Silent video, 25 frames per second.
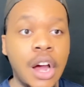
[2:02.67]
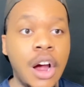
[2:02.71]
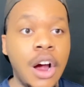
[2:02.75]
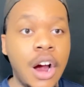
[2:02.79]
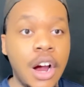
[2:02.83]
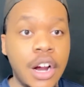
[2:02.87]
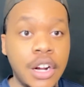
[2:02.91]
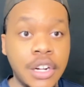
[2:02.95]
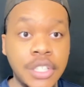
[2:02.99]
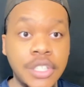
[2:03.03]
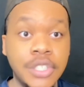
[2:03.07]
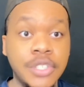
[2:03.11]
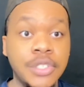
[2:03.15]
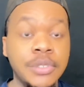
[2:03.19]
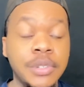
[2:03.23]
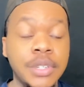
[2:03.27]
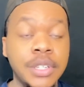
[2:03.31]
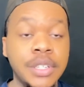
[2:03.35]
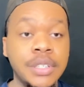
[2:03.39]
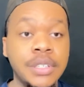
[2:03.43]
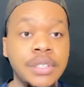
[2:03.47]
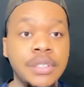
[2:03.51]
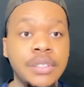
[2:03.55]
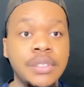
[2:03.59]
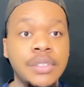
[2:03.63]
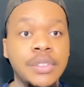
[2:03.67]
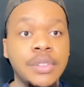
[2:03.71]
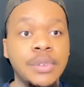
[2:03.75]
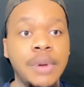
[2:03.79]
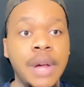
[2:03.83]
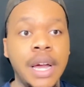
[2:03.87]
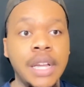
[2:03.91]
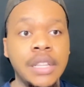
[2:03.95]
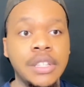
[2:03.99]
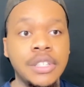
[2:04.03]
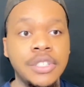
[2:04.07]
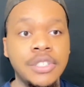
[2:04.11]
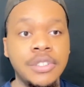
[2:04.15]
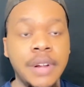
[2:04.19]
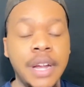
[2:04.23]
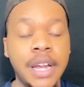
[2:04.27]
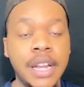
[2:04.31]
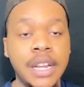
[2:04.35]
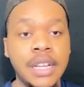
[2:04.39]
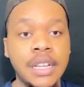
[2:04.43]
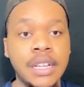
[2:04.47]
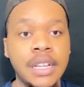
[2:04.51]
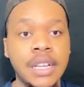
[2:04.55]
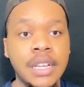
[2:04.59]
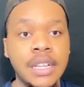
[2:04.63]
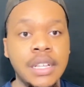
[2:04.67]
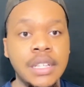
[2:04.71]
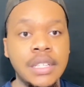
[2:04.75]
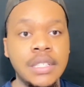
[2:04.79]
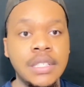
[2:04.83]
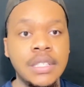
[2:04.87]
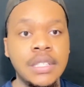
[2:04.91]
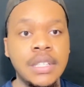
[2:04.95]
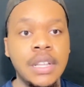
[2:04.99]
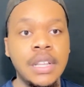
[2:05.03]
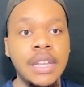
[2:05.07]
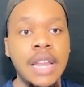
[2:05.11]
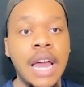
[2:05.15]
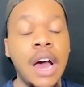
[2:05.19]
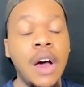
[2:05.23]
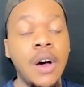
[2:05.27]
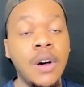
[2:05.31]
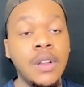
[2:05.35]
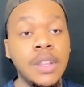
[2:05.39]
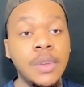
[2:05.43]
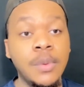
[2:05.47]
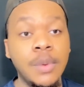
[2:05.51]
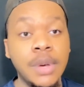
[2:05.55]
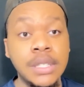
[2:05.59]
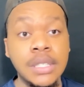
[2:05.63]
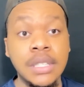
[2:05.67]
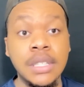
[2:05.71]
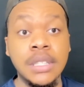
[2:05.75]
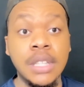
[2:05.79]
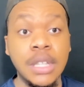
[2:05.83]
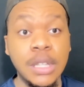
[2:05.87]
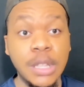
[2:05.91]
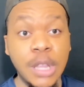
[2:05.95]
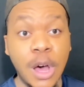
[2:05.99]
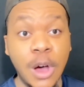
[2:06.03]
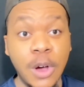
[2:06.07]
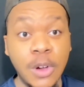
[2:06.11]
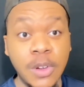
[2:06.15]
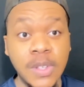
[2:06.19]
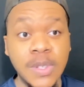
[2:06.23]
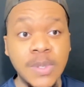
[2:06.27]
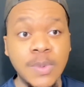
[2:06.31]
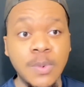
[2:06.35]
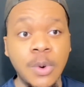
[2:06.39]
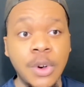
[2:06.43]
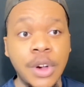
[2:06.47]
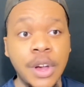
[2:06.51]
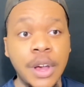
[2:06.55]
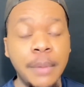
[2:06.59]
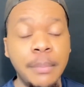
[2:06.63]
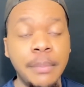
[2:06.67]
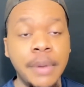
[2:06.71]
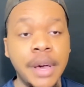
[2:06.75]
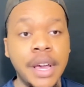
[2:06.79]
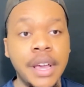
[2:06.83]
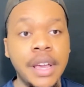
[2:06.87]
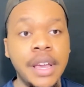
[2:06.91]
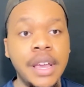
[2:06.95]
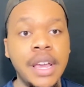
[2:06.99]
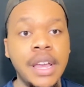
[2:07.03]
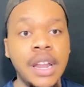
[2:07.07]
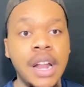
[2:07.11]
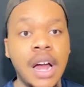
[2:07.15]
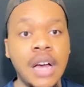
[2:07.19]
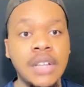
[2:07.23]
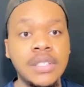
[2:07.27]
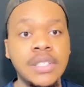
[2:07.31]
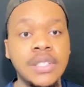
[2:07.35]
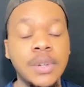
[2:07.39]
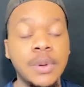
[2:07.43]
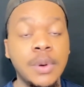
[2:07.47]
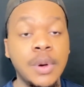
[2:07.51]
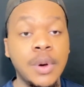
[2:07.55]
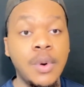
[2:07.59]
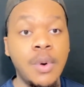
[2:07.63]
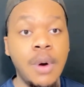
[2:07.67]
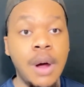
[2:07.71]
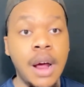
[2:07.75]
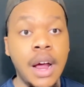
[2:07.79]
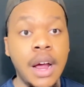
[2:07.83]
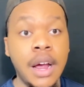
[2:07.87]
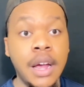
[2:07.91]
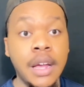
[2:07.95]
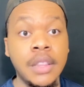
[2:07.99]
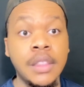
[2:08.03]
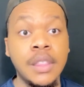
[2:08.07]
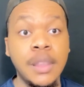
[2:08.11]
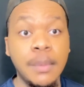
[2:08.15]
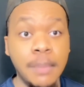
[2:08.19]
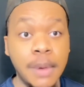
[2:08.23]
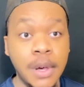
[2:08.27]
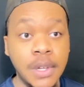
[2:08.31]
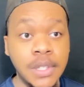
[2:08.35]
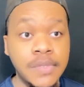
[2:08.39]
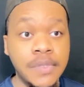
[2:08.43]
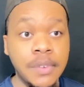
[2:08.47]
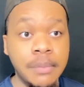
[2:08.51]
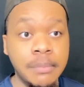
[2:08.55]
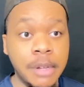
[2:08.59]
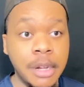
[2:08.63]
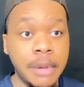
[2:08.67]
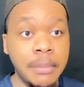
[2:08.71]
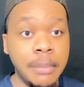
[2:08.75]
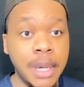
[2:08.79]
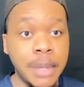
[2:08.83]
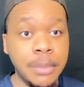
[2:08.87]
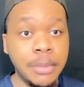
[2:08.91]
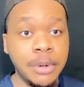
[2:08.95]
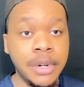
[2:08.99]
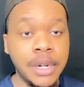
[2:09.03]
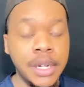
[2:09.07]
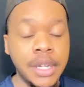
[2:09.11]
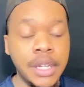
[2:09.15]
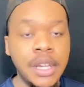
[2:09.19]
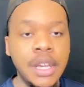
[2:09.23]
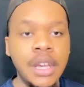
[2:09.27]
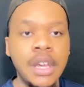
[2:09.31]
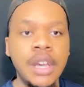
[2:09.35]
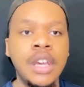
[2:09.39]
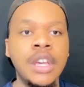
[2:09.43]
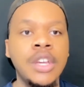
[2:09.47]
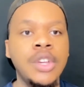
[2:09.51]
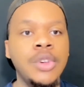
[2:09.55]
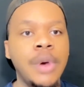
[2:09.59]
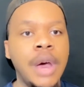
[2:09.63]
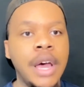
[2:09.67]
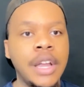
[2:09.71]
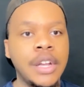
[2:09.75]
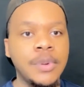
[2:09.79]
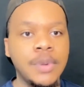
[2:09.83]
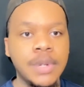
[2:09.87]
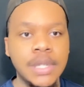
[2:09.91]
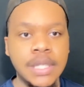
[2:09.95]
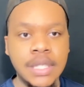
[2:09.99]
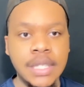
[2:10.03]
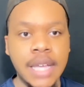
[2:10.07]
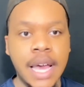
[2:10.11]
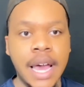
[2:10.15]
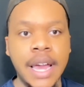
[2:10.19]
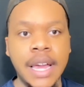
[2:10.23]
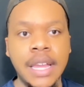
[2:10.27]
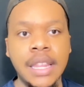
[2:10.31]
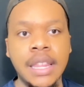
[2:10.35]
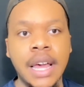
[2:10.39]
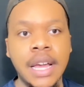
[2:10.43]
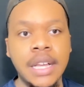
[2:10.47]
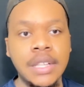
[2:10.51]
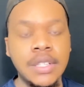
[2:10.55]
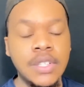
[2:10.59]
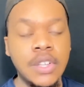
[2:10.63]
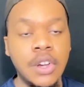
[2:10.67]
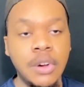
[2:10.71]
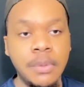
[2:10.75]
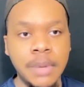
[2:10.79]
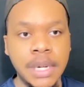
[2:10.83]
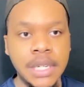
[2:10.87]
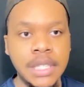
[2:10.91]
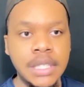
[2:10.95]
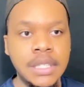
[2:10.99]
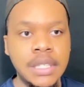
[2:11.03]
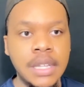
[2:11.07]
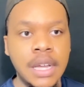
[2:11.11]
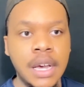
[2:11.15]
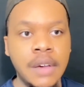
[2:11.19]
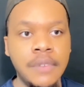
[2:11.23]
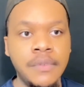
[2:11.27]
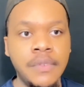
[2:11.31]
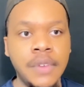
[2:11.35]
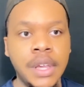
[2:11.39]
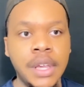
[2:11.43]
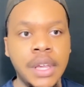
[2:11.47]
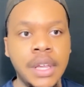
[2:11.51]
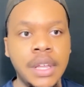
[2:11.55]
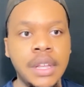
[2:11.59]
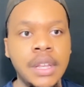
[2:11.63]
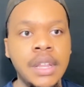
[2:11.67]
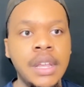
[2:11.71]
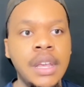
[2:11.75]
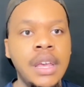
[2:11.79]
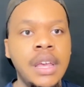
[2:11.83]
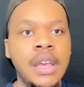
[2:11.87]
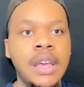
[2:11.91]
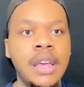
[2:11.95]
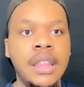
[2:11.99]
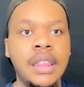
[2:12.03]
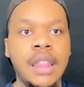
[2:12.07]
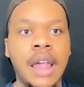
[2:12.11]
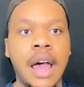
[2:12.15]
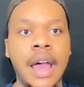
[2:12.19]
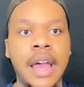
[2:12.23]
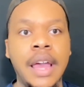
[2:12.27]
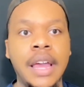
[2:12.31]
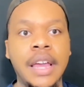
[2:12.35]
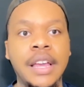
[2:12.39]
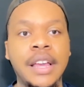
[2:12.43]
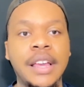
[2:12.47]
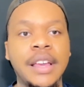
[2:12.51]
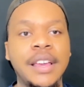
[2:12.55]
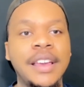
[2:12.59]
hardest drill throughout the training because not only was it the longest one, but it also required the most from your memory. You had to recite like so much stuff and like,